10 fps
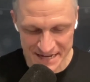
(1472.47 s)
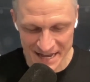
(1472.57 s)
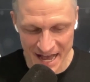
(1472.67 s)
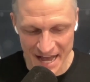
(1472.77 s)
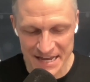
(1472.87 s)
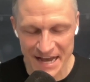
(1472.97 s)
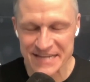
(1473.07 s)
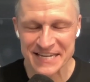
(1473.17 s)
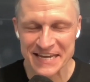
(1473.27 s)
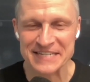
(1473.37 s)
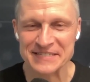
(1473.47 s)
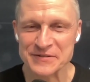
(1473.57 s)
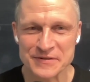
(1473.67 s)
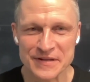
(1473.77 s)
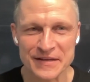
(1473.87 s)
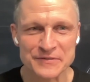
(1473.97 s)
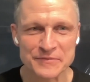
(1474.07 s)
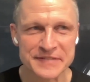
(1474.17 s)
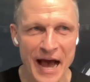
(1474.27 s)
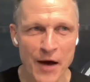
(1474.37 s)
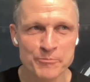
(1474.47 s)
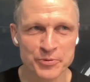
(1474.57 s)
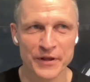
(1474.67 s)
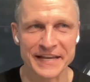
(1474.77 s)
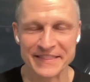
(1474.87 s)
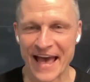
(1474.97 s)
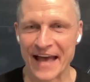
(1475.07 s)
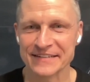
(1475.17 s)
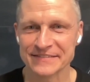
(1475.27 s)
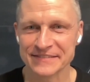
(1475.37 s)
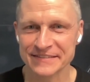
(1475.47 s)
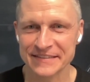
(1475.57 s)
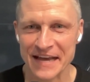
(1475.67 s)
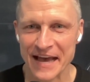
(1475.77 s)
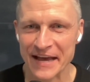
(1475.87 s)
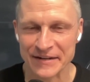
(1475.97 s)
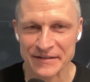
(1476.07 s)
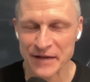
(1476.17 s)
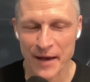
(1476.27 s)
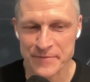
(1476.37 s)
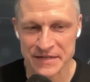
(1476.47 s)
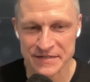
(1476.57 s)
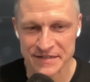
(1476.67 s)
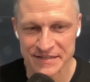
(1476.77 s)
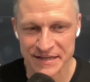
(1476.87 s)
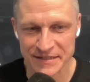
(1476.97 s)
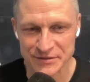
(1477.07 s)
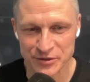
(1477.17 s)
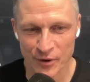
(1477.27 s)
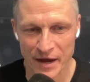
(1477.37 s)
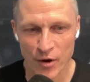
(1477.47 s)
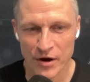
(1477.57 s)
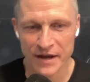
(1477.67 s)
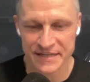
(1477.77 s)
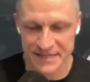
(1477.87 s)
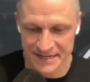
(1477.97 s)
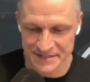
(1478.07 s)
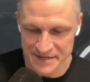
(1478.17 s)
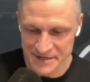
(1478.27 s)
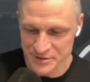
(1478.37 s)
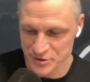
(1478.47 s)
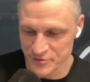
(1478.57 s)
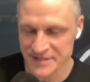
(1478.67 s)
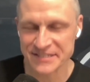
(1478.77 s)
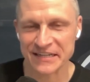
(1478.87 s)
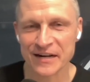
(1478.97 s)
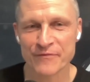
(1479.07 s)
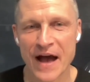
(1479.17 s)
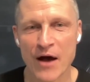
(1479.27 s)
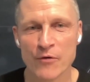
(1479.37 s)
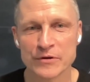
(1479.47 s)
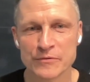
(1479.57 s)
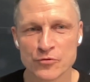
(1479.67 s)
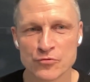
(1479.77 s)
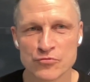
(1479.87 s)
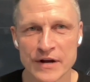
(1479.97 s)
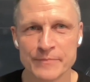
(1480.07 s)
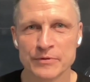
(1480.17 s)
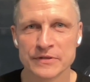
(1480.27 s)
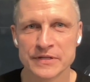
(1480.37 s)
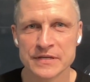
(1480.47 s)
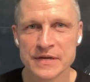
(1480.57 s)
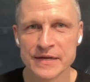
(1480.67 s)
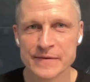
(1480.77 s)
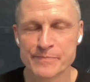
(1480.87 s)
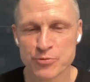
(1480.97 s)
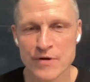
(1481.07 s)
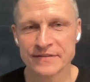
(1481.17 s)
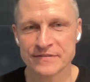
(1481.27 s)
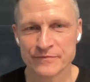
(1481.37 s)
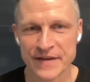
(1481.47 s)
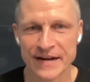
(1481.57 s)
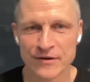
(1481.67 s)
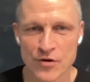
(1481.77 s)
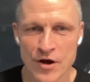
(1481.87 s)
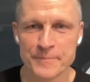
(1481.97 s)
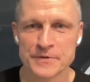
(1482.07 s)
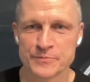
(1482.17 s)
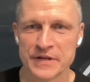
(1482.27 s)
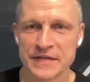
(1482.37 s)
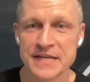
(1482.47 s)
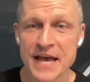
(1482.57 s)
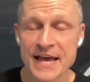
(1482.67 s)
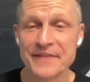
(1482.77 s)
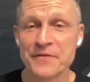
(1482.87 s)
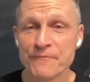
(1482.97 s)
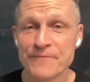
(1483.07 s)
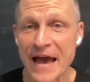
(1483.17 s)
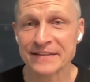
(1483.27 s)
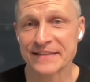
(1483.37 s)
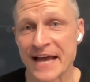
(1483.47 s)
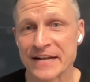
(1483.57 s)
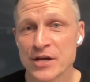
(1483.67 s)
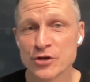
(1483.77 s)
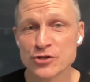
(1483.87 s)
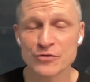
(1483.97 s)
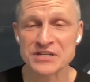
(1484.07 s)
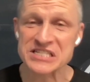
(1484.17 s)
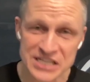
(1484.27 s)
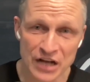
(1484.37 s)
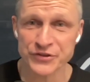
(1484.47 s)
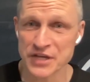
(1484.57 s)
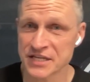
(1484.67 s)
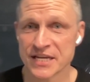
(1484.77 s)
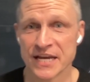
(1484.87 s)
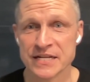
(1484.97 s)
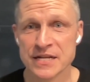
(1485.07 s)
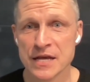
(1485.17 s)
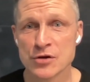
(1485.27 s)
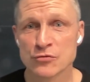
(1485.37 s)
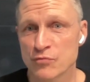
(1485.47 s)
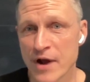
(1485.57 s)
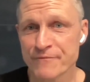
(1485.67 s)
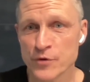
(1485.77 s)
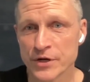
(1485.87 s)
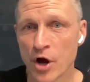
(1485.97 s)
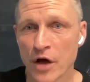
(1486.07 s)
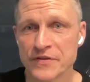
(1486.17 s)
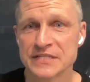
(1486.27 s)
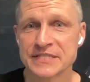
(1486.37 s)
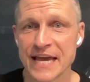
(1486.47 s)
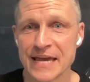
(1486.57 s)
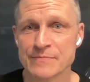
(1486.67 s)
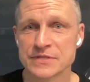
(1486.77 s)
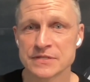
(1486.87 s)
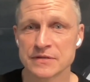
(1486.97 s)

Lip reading: I can't downplay that. I mean, you know, or I can't stress it enough how incredibly impressive that accomplishment is. And the fact that you're a Celtic kid refereeing all these games